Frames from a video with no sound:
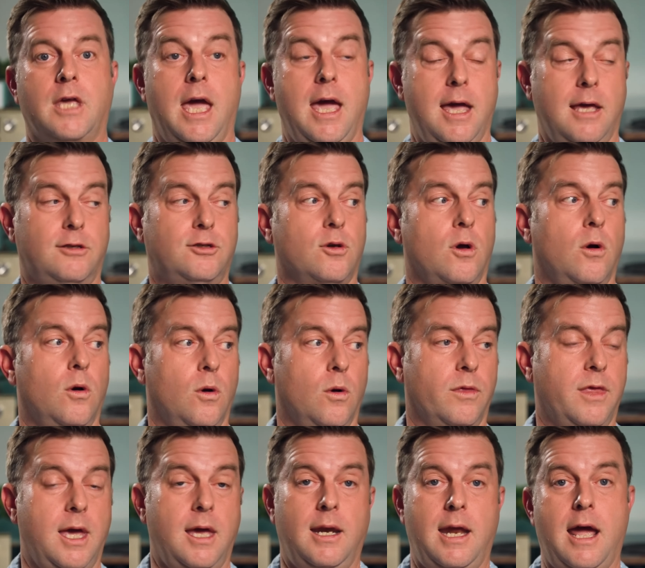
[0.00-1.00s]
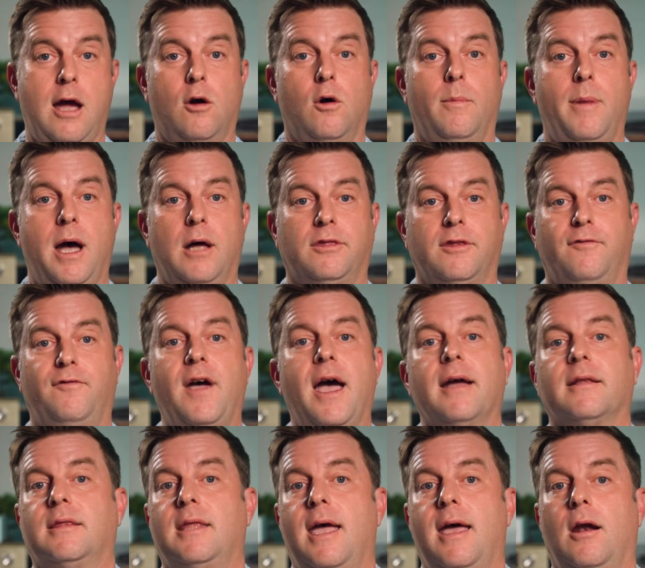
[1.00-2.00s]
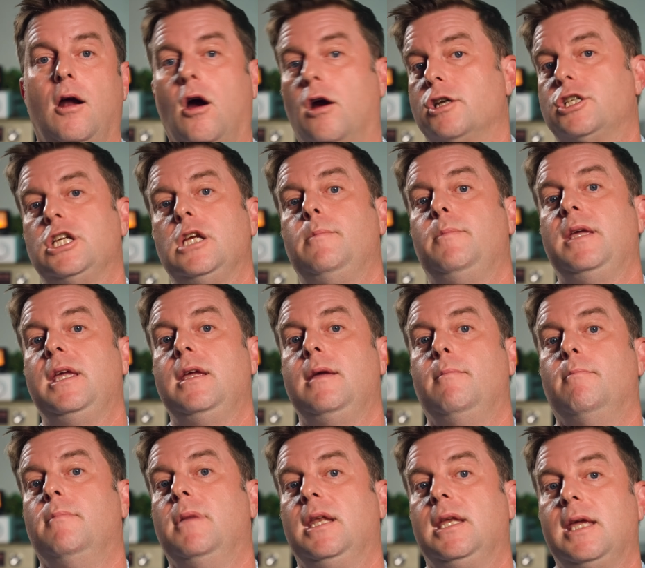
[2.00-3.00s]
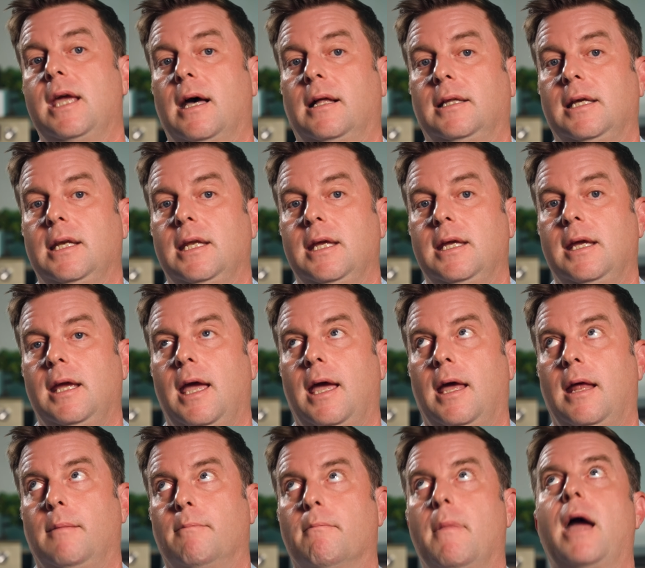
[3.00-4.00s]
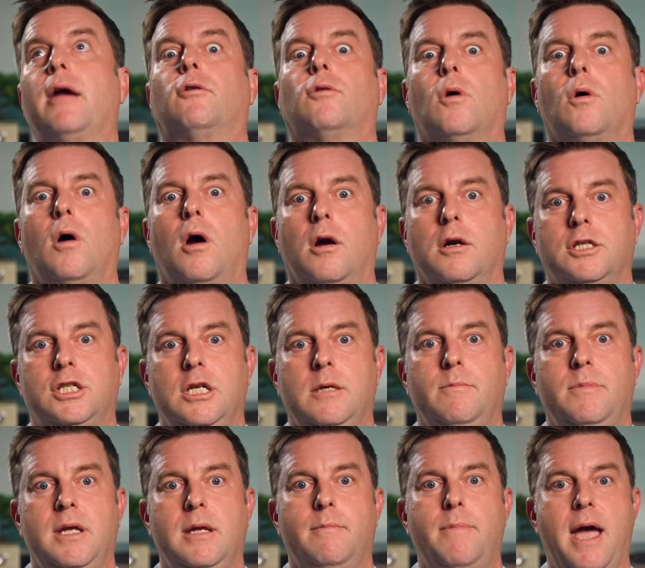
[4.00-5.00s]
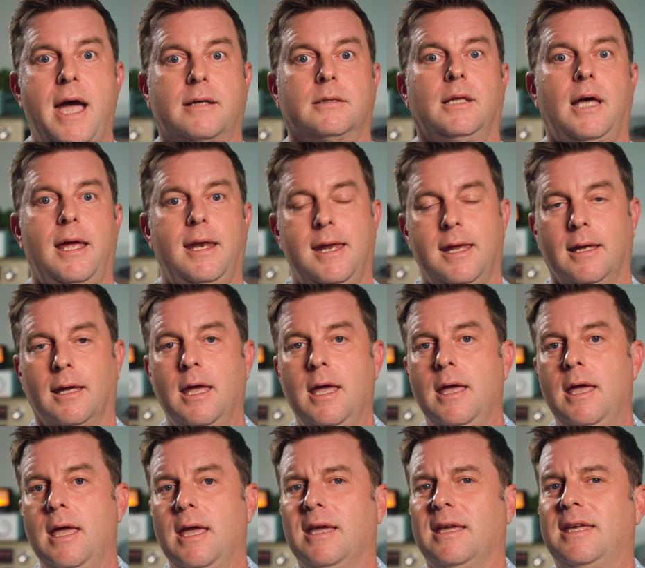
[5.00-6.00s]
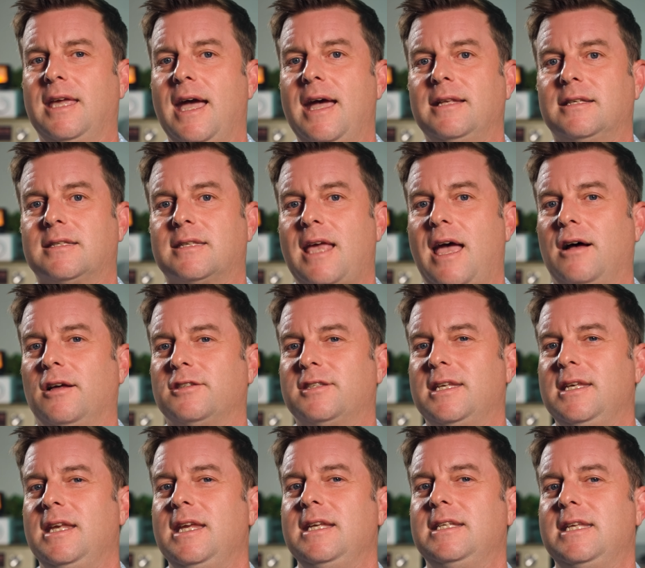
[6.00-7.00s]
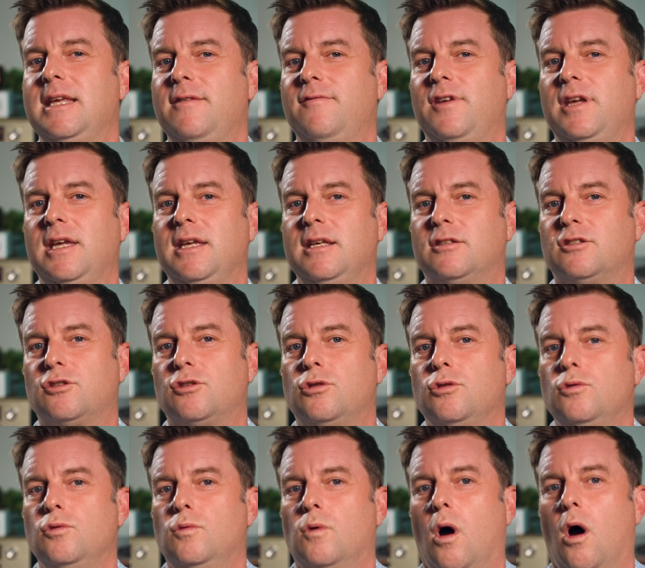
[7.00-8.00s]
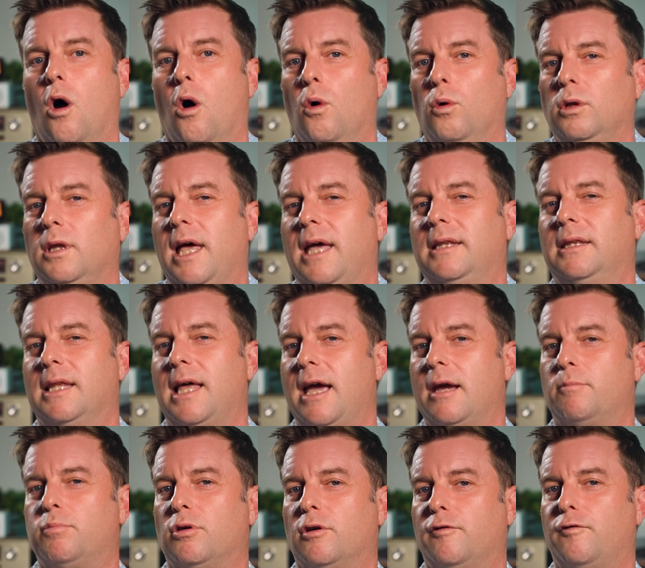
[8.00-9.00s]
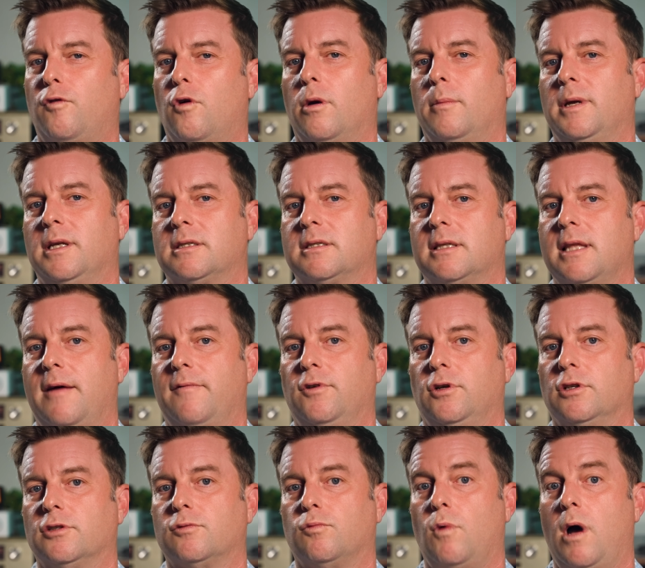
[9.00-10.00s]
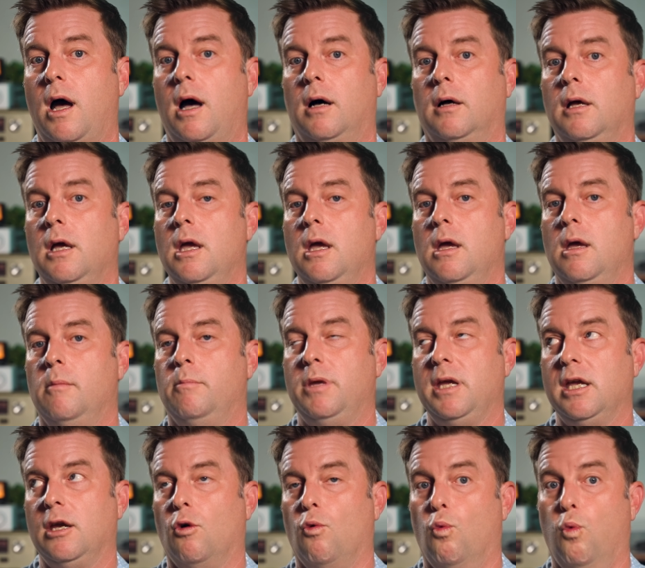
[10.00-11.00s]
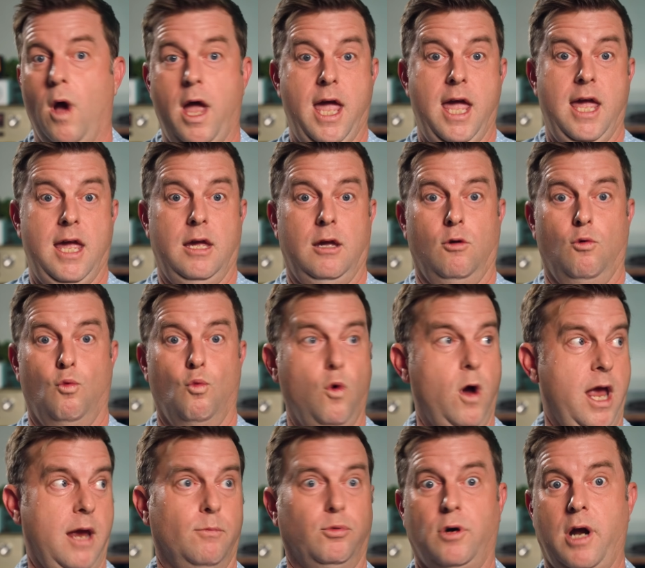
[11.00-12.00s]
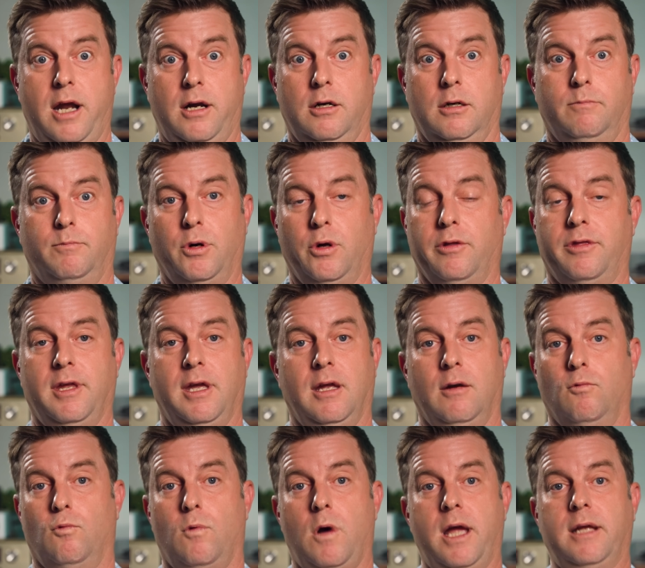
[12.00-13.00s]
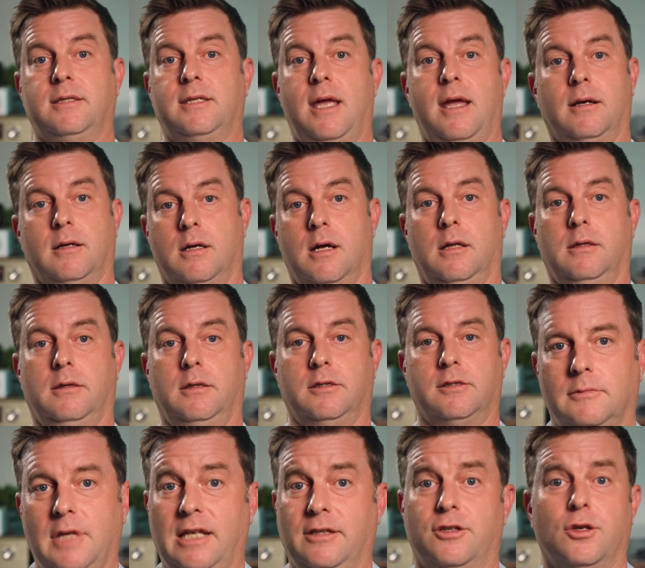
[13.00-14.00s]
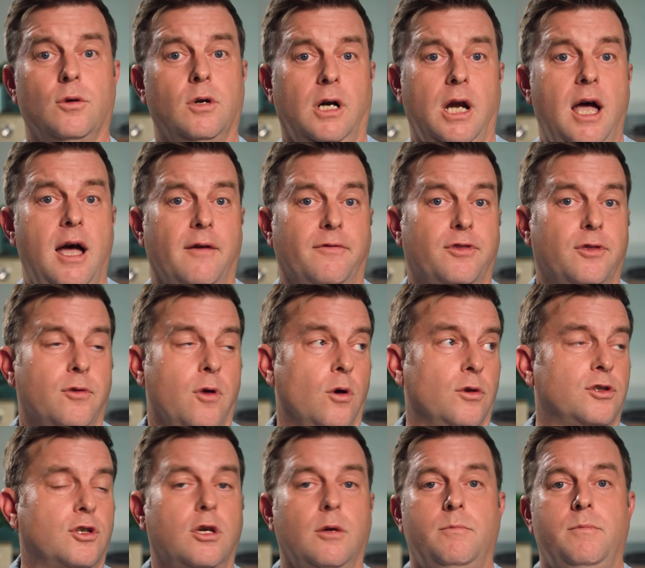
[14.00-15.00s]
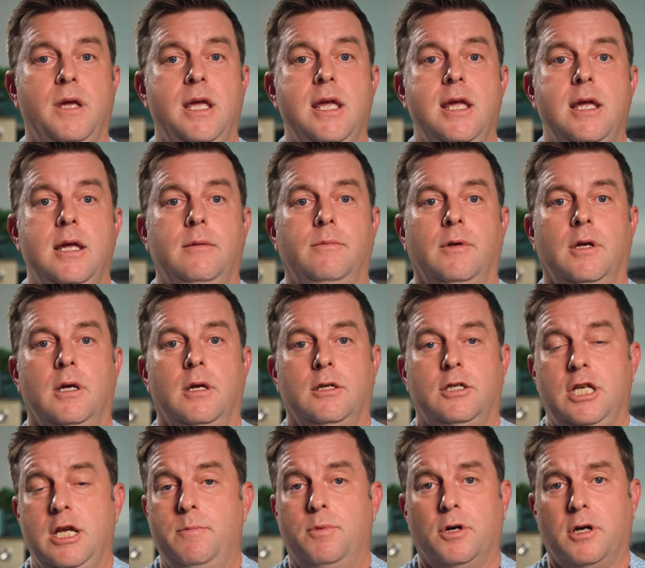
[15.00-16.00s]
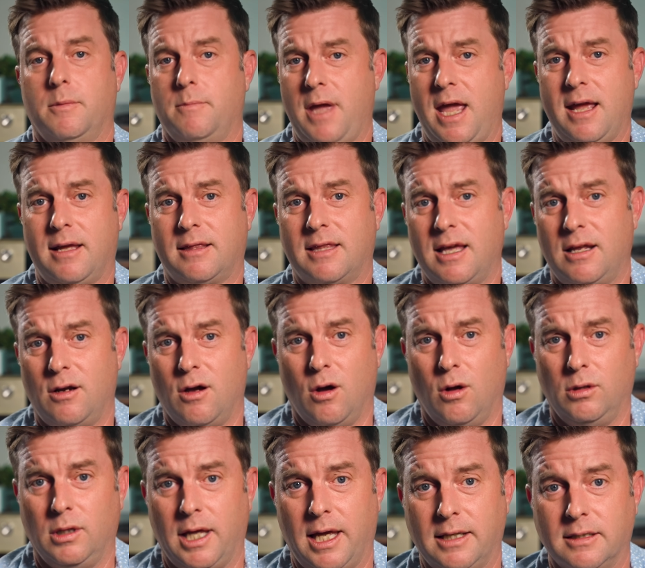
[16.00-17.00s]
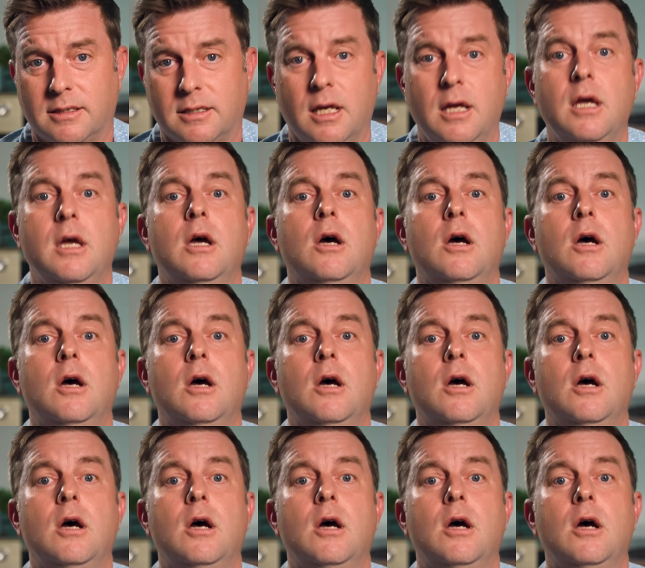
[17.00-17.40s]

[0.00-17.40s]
Okay, so then how about the fact that RGB, mini LED, and micro RGB backlighting gets LCD TVs to OLED-like performance levels while being way, way brighter, both in whites and colors. And soon enough, those could be cheaper to make than OLEDs.